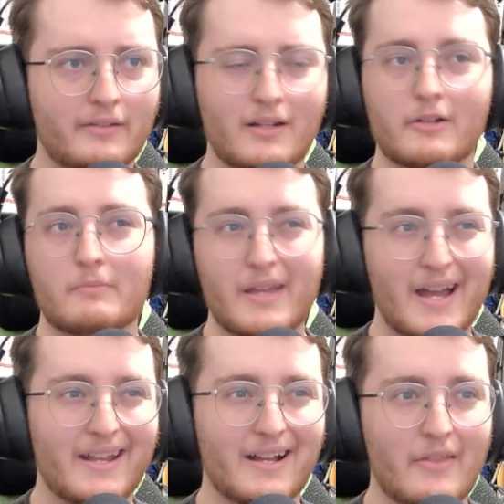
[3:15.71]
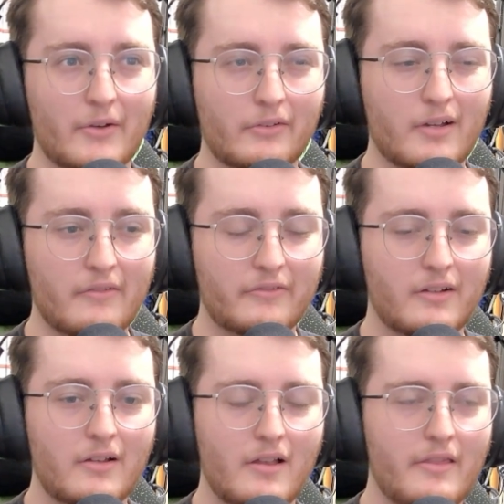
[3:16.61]
and I'm going to be adding other stuff
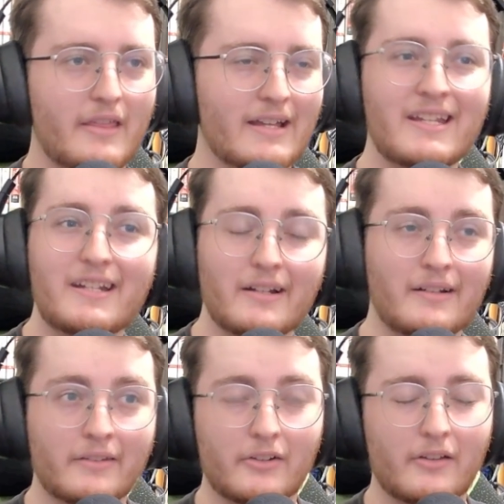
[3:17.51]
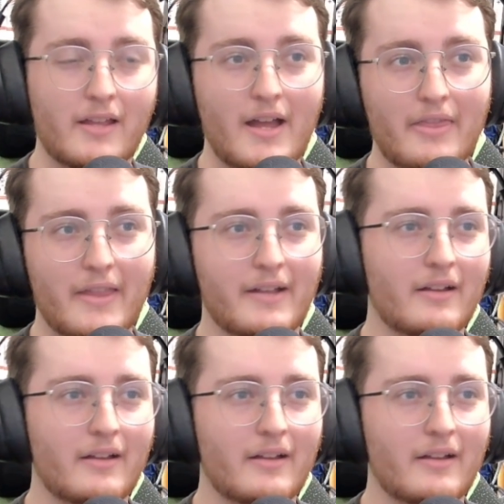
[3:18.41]
that he didn't necessarily add, like